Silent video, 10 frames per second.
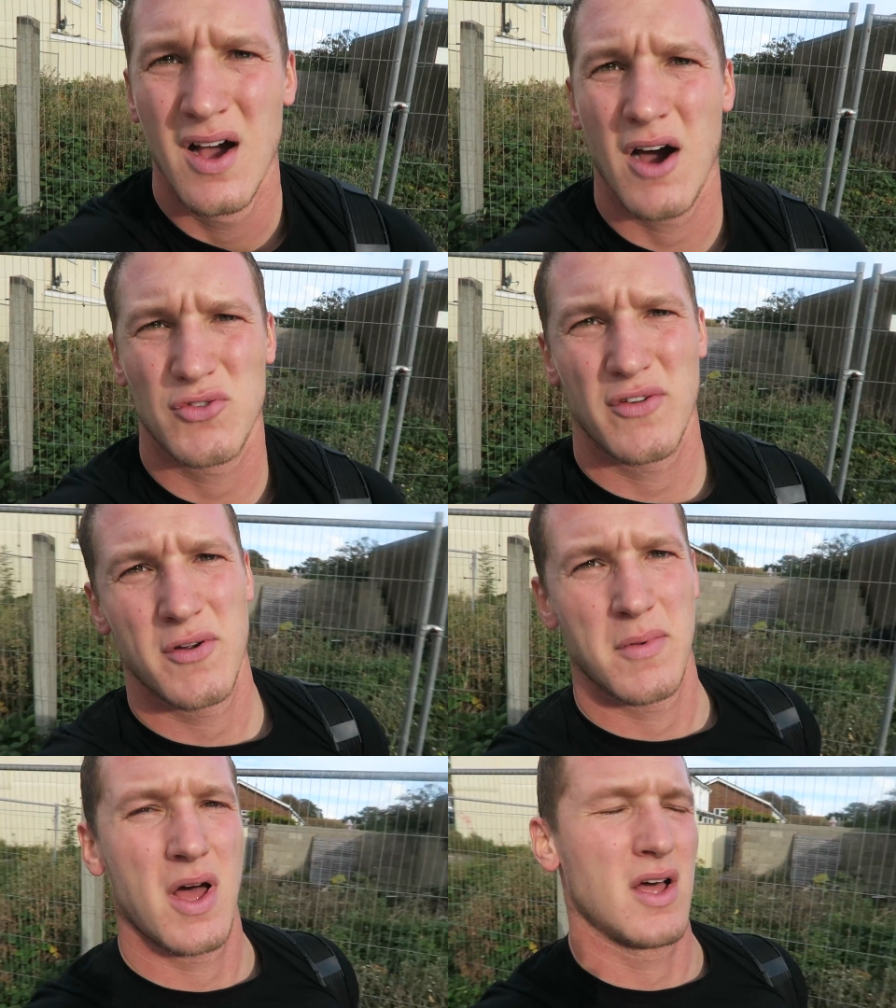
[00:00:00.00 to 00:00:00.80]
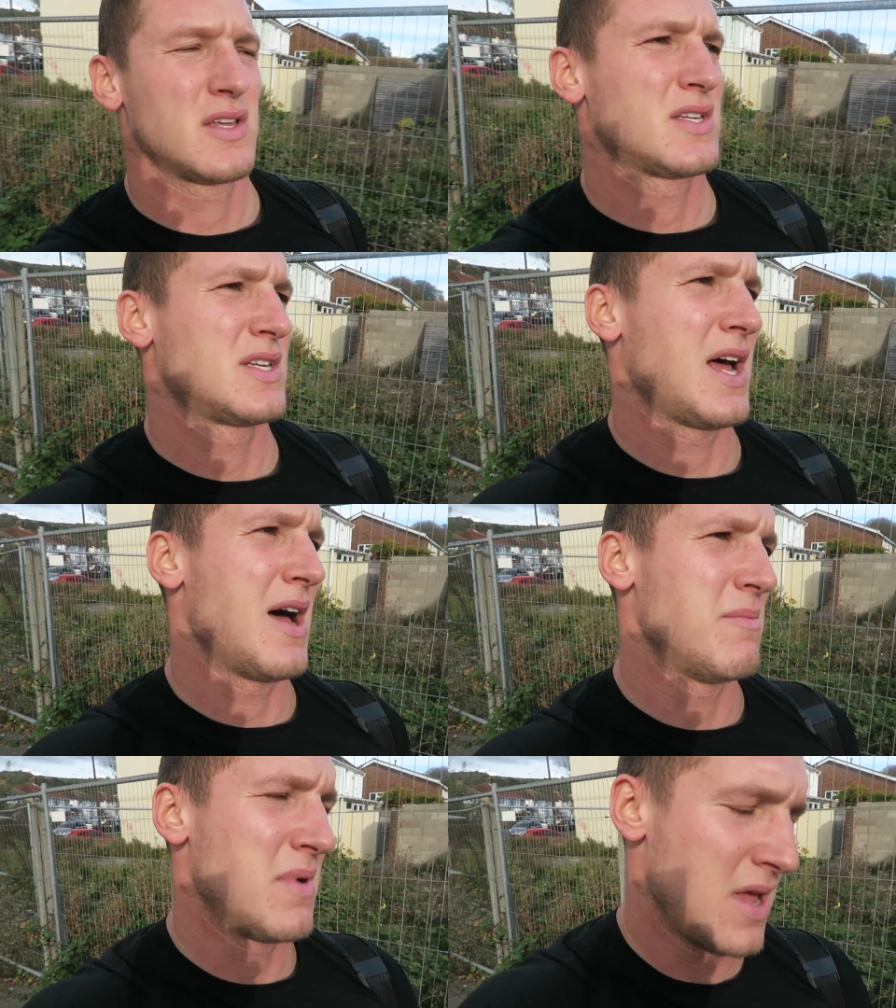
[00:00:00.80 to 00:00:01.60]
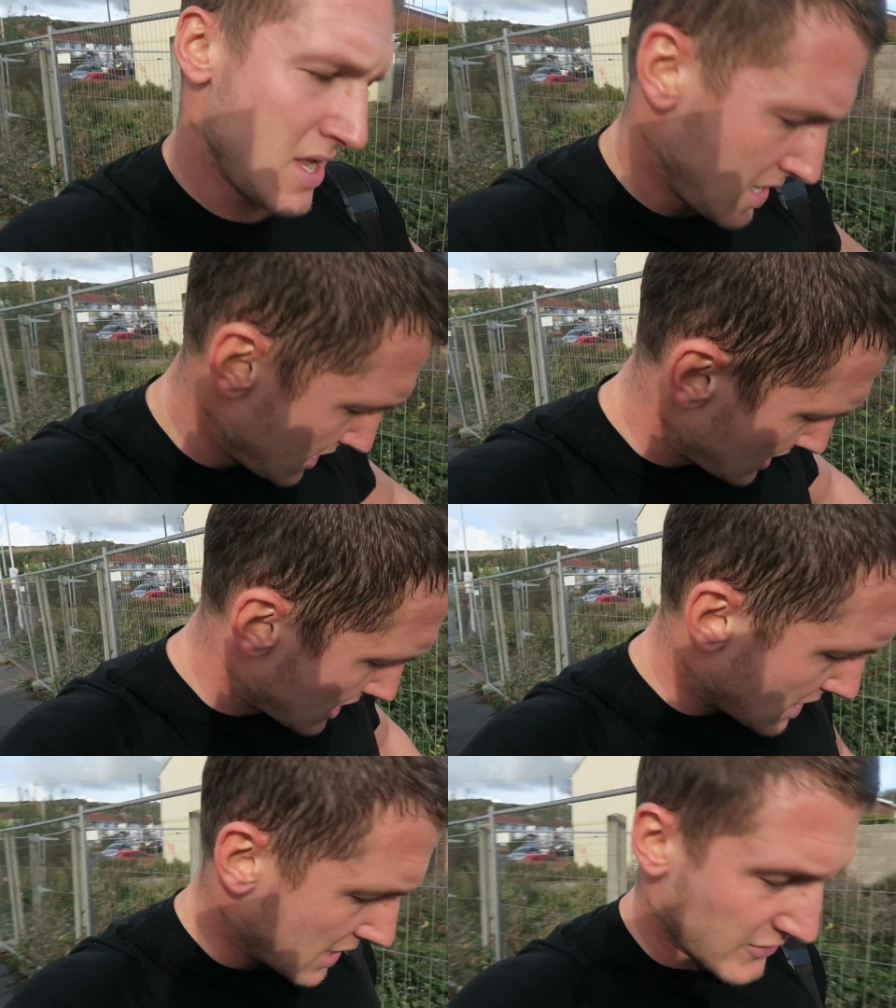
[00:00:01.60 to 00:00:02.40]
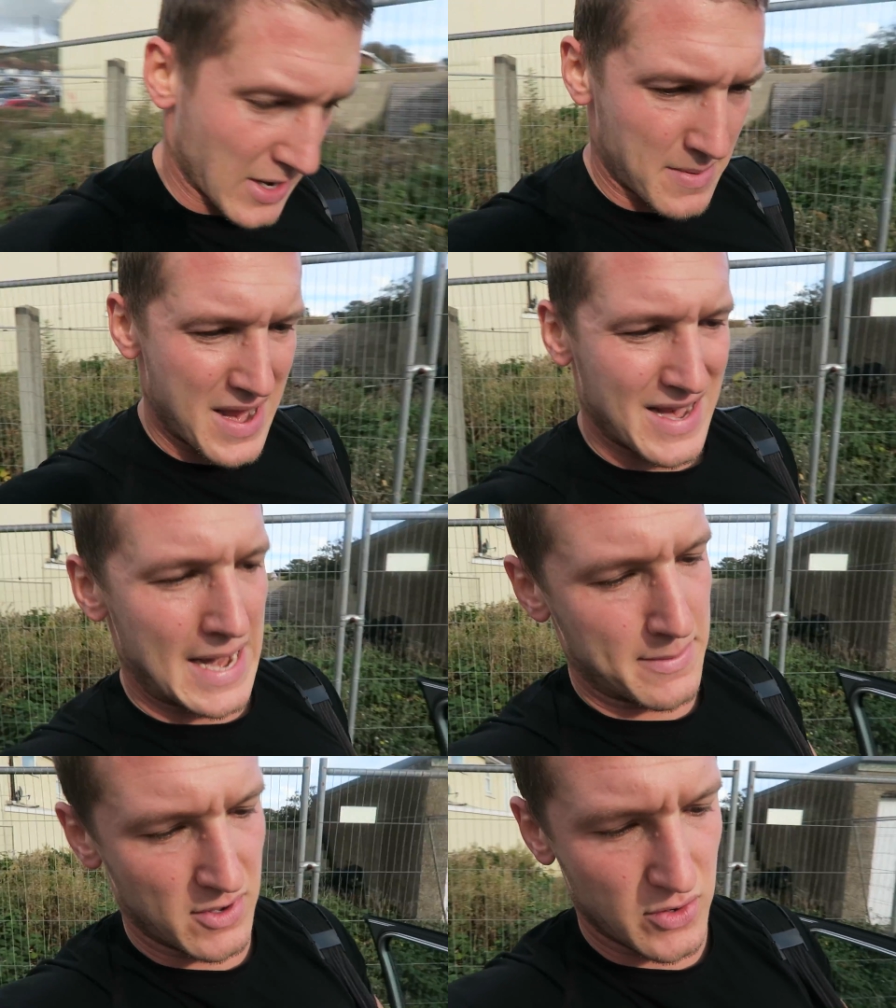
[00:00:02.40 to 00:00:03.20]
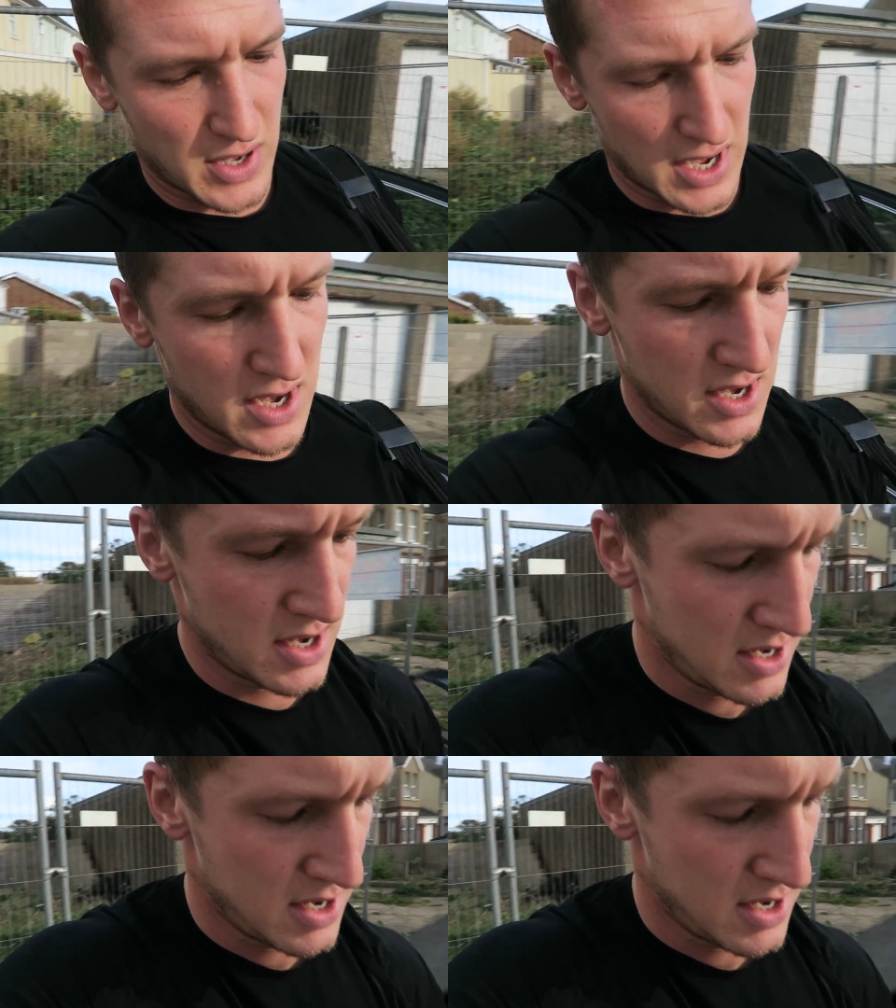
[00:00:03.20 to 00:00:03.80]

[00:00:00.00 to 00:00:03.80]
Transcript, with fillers: After I filmed last, um, I ended up hanging out with Luca